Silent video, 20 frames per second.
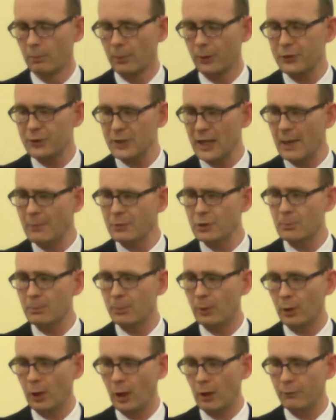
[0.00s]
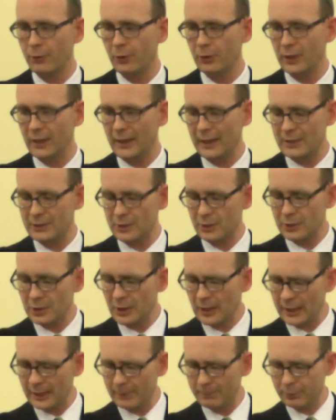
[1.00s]
But Samson, beloved, is a
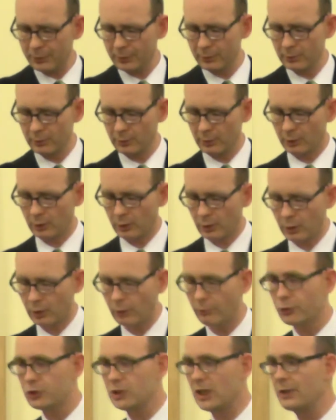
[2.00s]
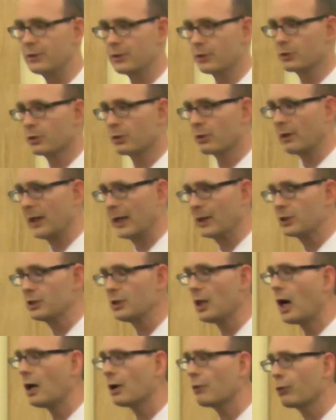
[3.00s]
type of Jesus Christ.
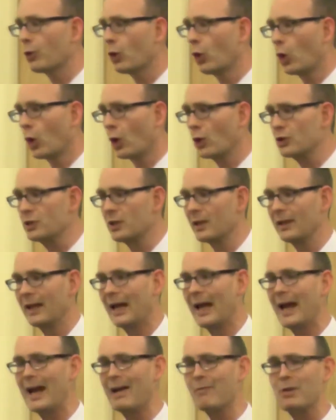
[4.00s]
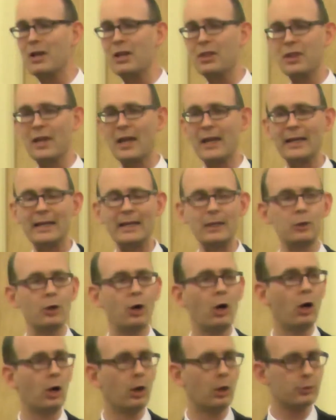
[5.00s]
Not, of course, in everything he
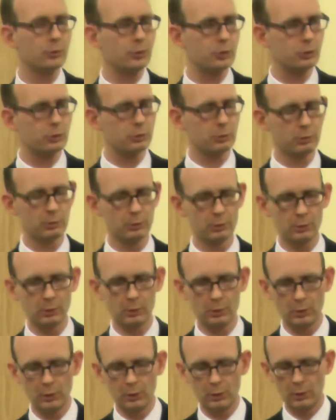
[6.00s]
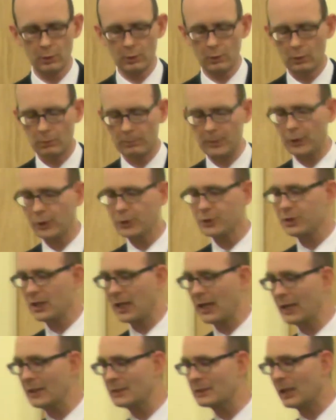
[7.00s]
does, because
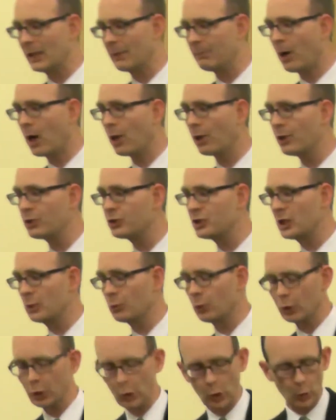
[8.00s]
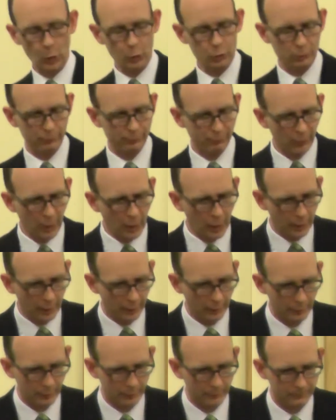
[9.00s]
then typology would go too
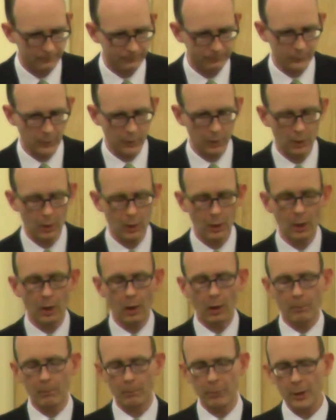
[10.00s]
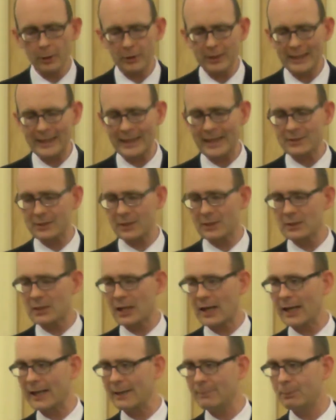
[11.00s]
far. But he is a
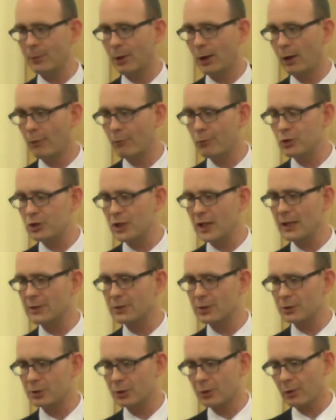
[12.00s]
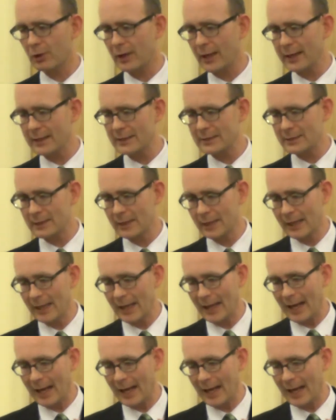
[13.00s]
type of Jesus Christ